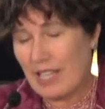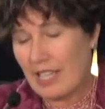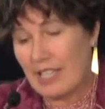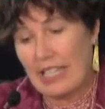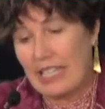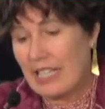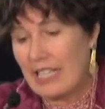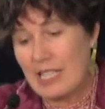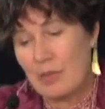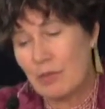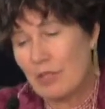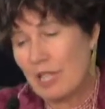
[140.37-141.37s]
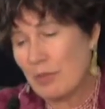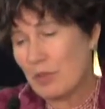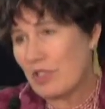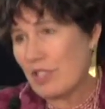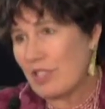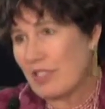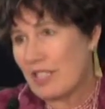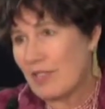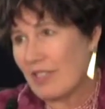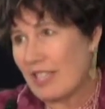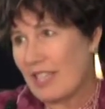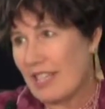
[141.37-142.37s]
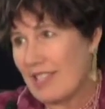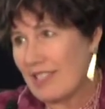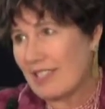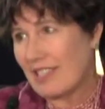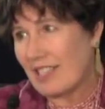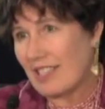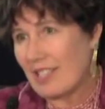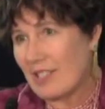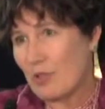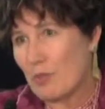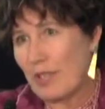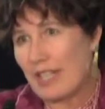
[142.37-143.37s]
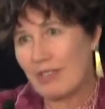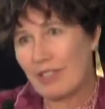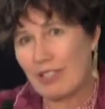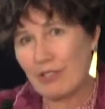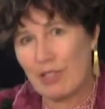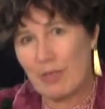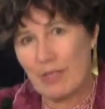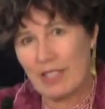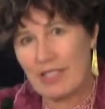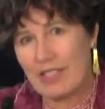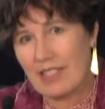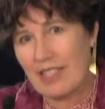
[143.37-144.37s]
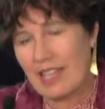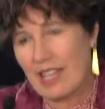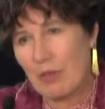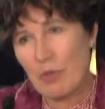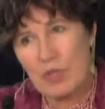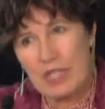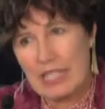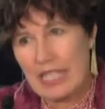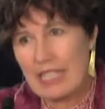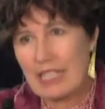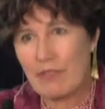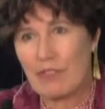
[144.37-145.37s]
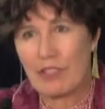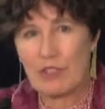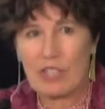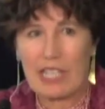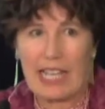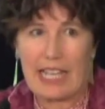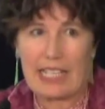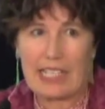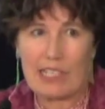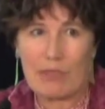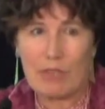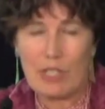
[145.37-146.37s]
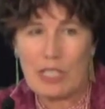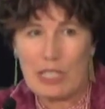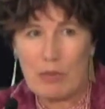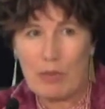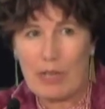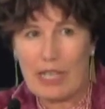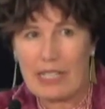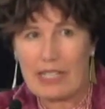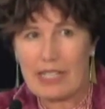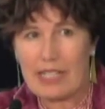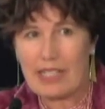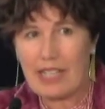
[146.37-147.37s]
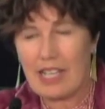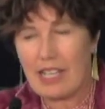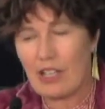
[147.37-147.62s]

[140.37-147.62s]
And the clinics were able to do this fairly easily. They saw men every three months. It wasn't that difficult to add into routine practice.